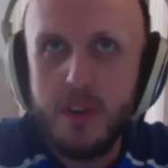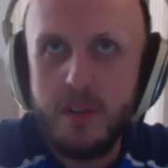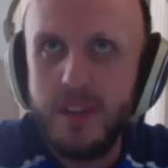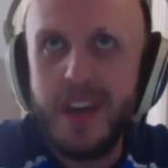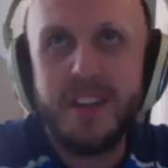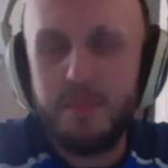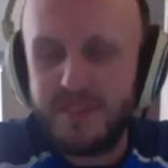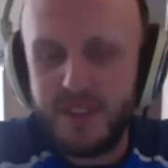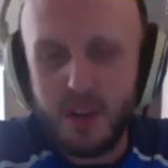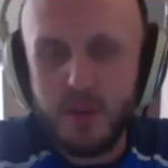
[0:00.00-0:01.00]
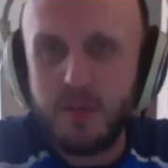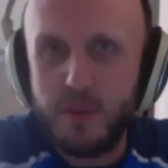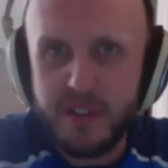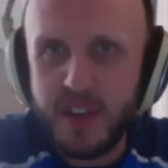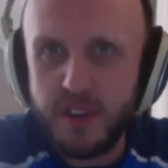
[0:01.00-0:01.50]
90% of it
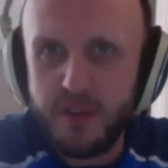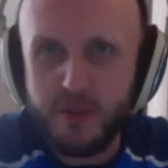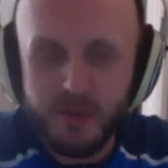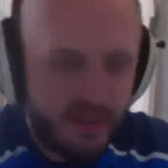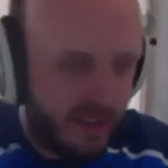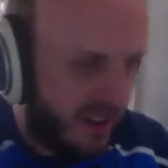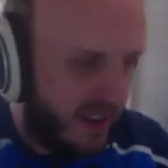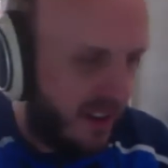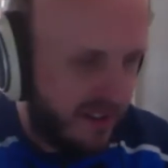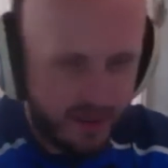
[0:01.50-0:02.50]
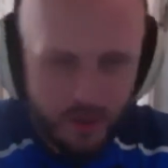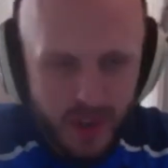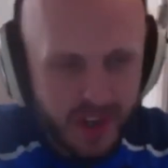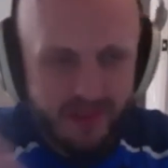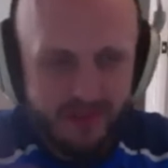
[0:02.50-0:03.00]
was hand tools. So we
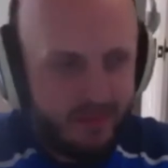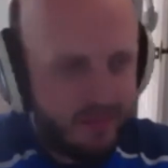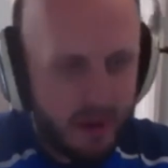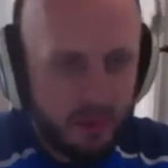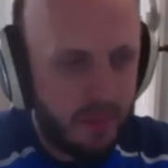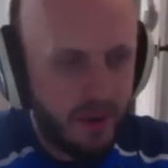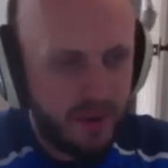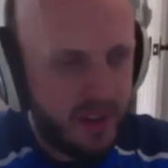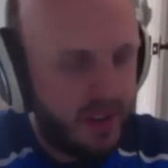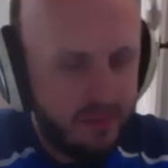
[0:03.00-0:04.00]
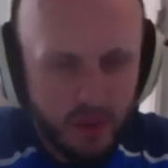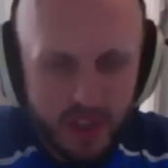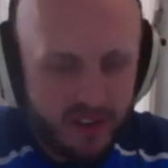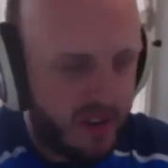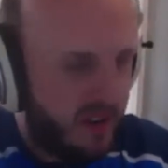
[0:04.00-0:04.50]
did like build
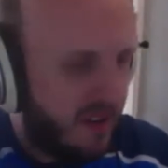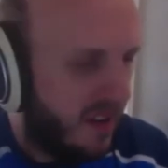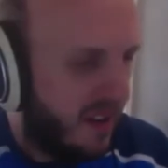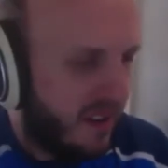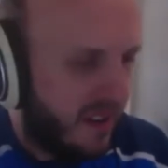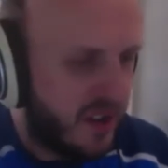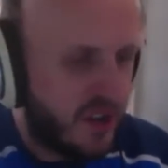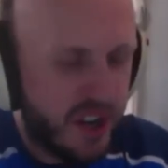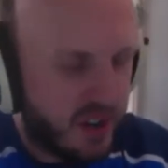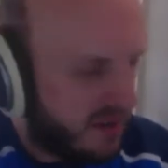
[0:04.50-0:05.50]
a chair or